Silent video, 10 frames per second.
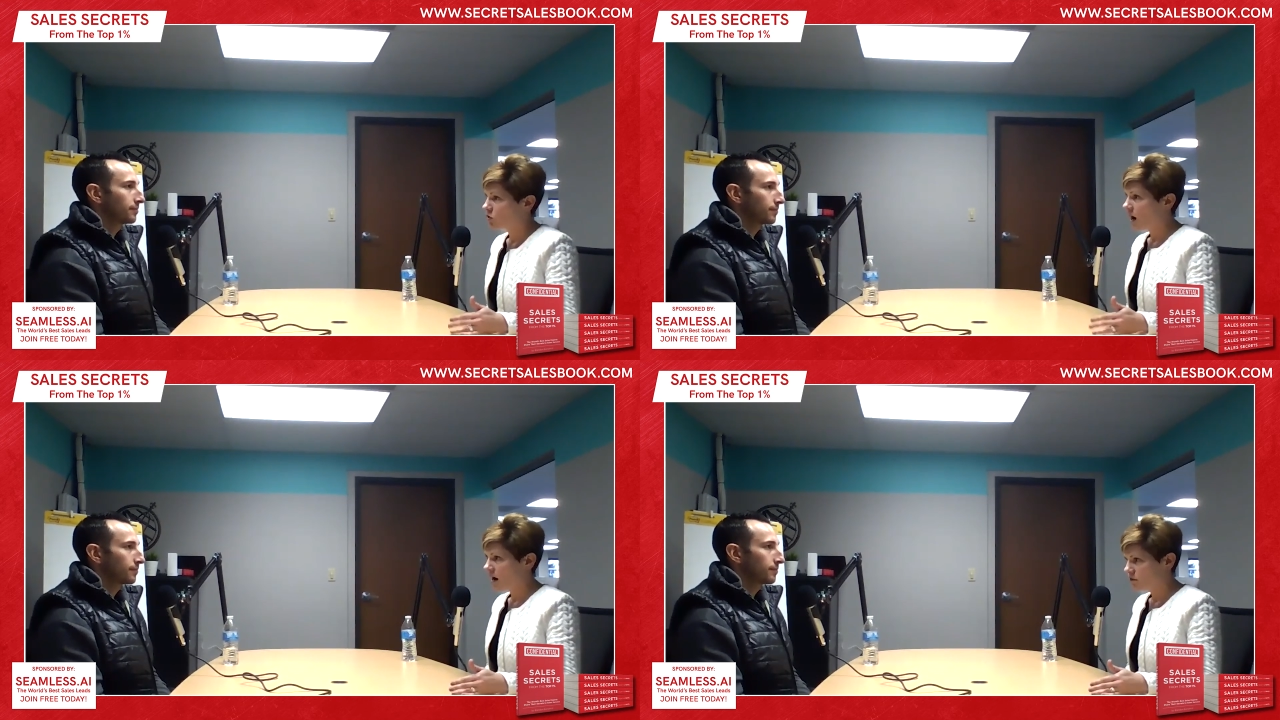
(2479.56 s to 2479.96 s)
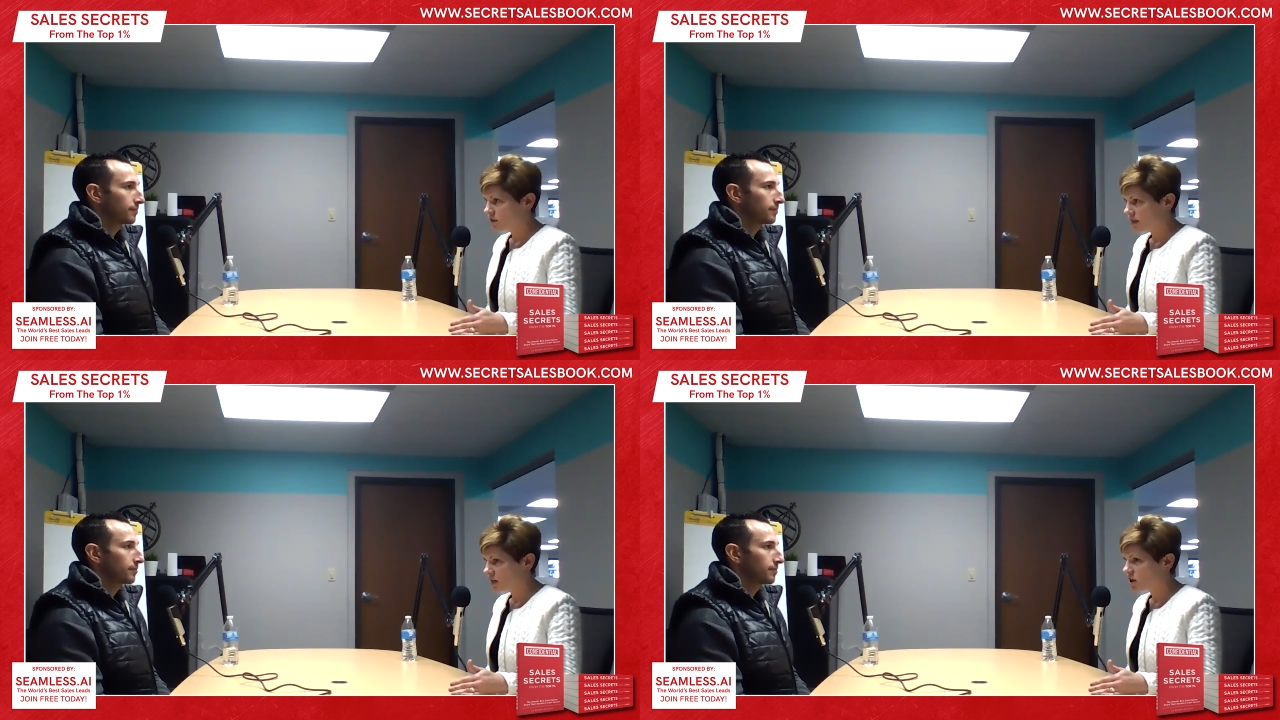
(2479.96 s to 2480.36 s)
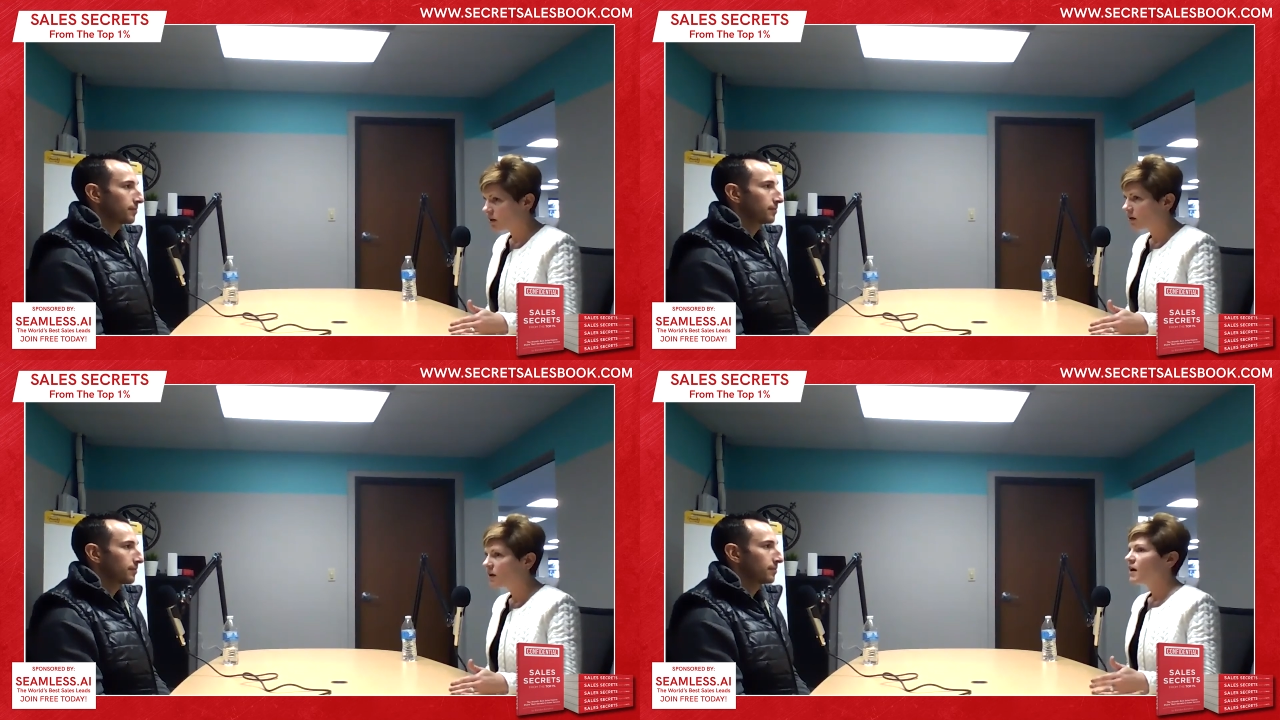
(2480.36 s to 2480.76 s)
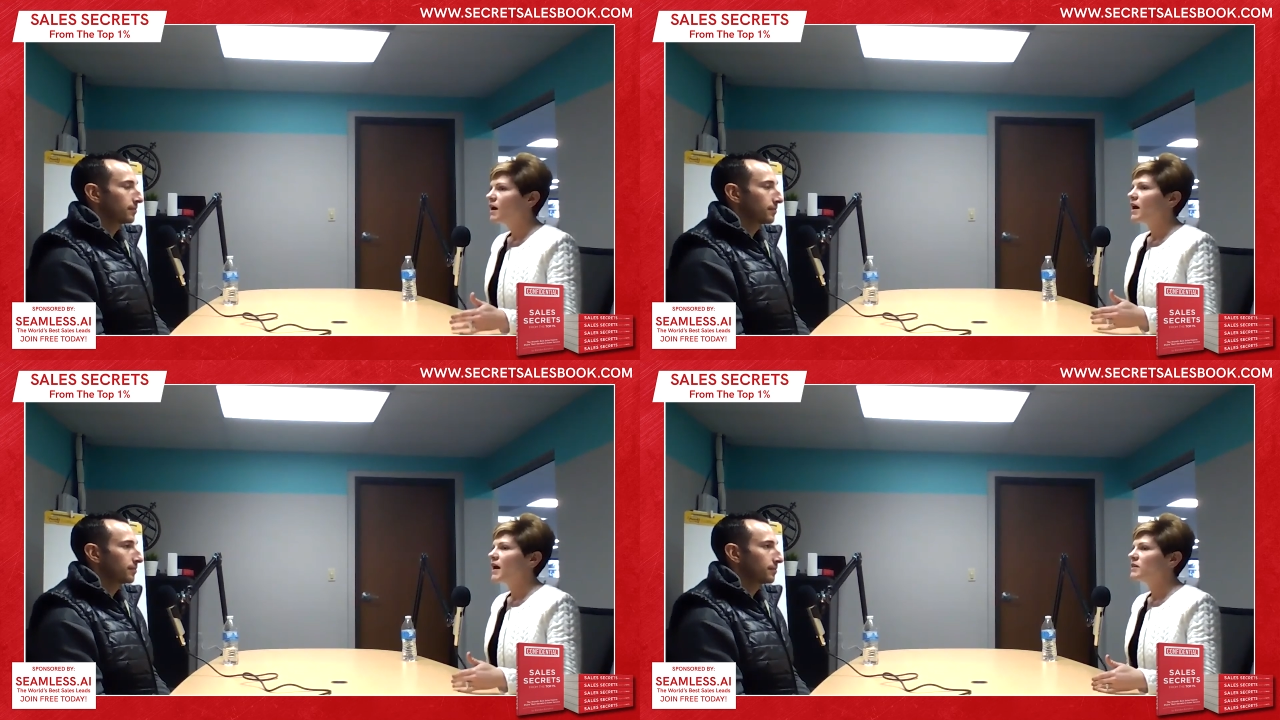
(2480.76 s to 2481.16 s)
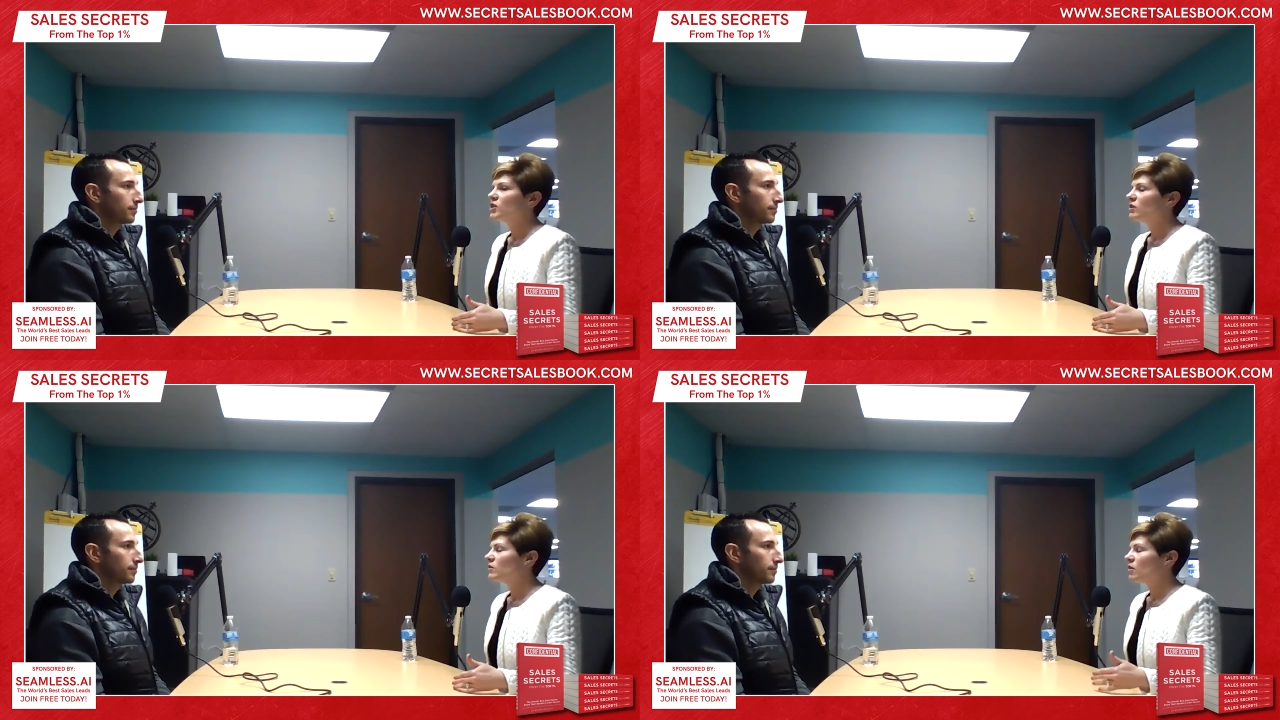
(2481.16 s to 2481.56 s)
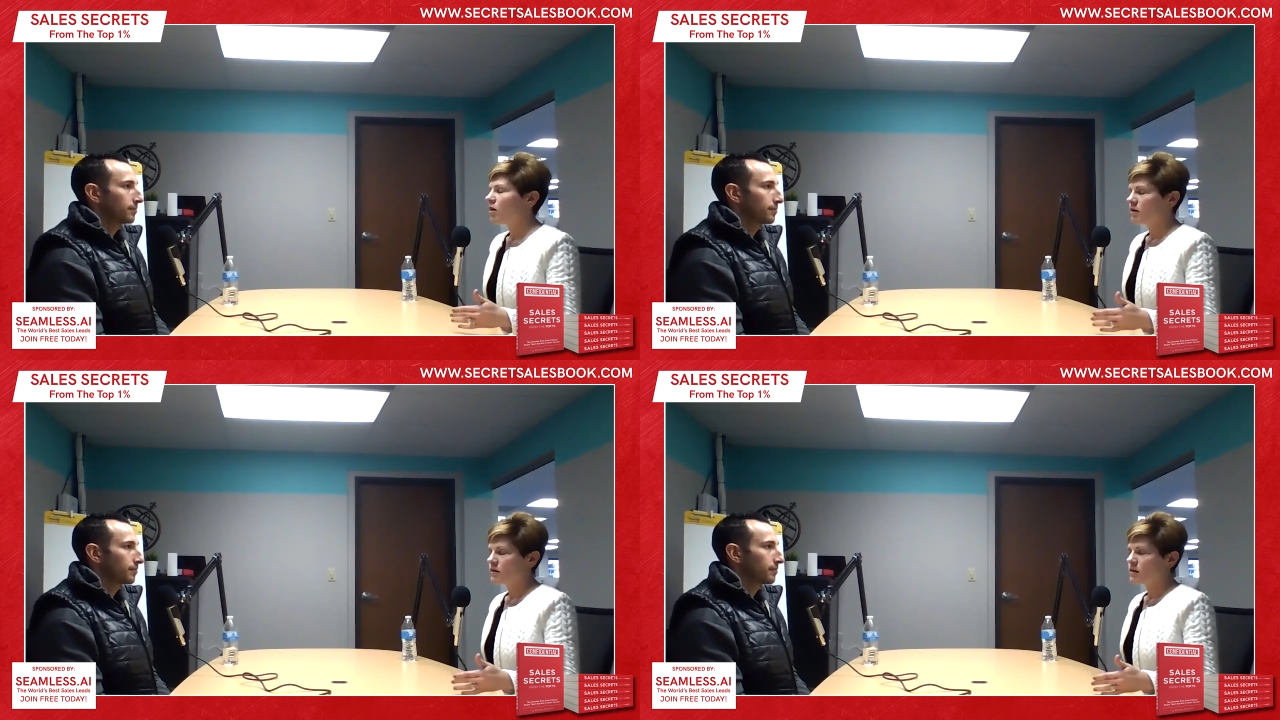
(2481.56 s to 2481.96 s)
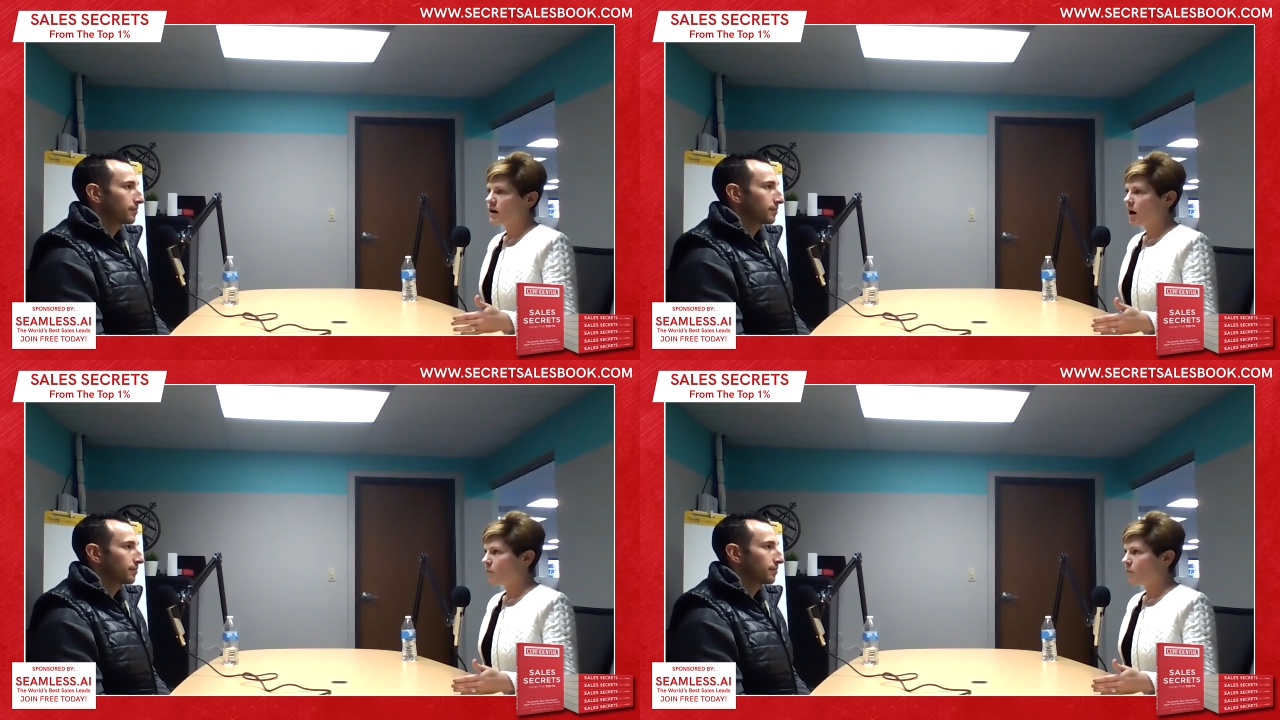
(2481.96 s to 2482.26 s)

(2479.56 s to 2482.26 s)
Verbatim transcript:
Speaker 1: conversation. And here are a couple